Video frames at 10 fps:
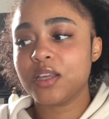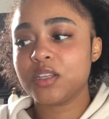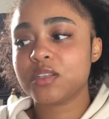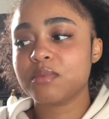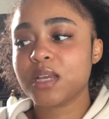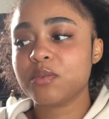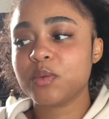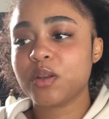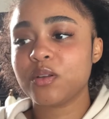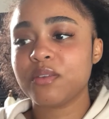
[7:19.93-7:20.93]
sometimes
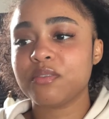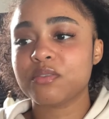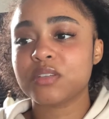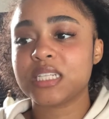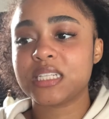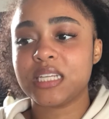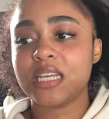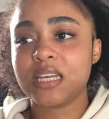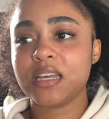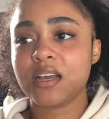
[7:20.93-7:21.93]
we don't even
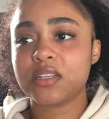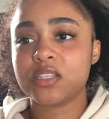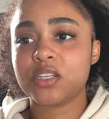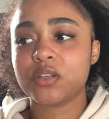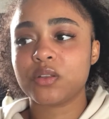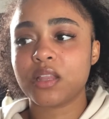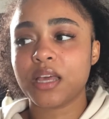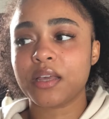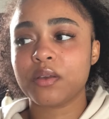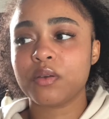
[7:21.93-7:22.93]
see it until
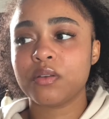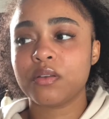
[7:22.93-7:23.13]
like